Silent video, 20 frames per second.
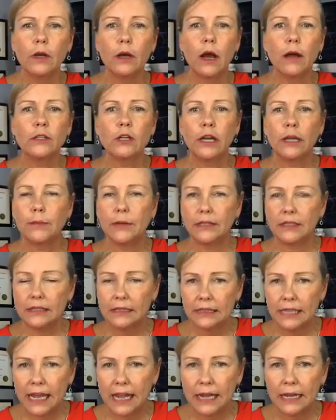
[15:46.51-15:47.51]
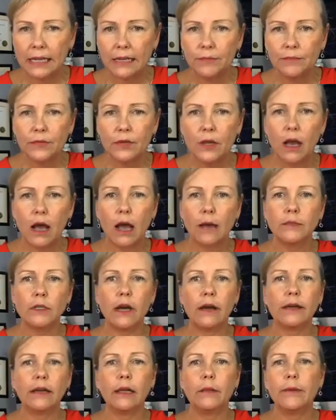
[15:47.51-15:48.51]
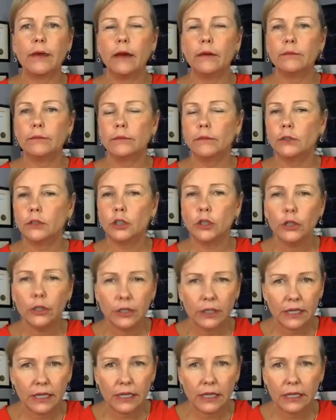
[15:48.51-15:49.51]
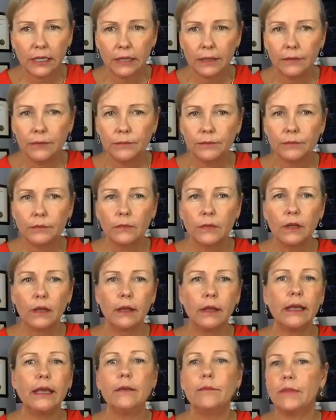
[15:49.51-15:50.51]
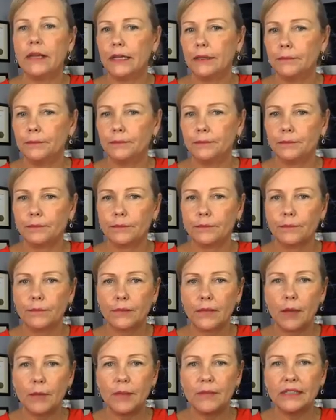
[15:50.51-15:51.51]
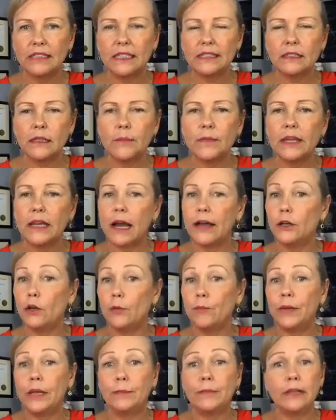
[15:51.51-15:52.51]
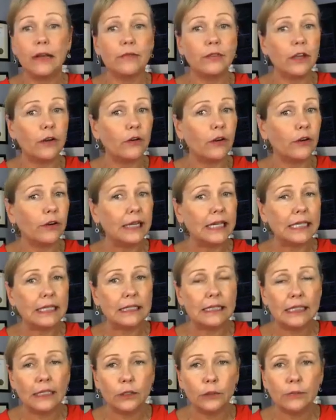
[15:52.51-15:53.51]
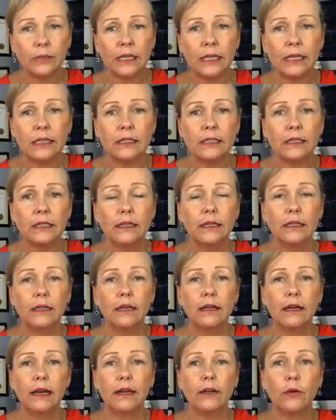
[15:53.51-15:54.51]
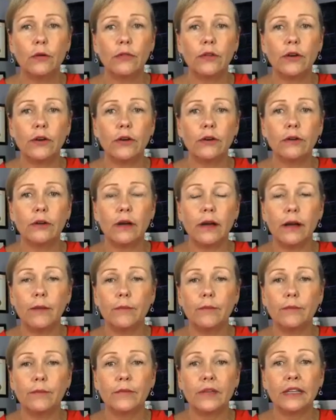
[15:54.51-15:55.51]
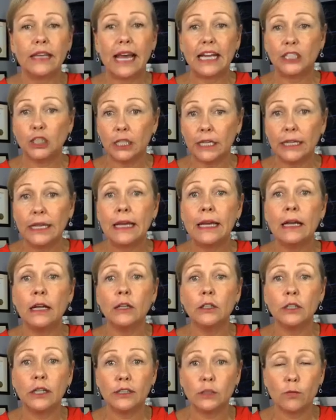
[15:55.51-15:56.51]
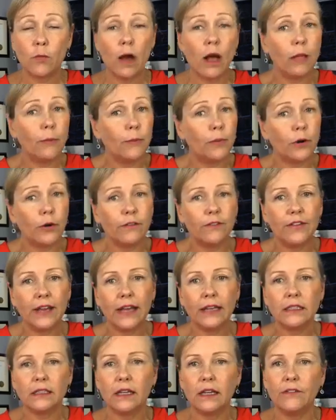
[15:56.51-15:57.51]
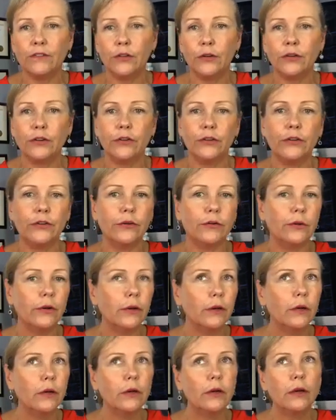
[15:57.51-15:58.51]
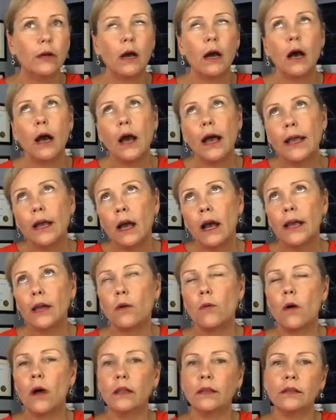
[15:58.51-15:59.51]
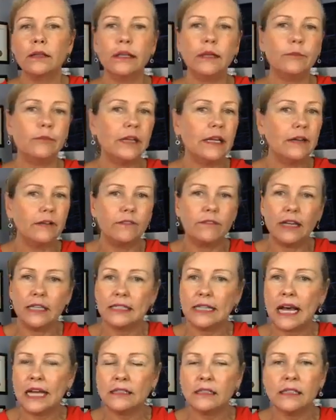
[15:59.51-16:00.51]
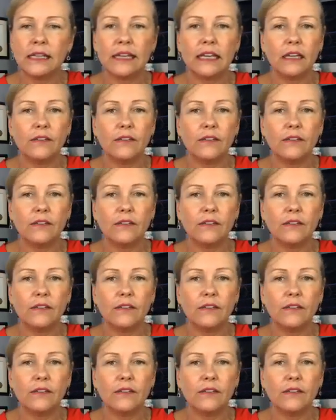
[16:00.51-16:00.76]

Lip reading: I'm talking about steak. I'm talking about turkey. Eat meat. Am I missing something? I know people out there are eating deer meat. I know they're catch and killed as well. Perfect. If you can do high quality meat, fantastic.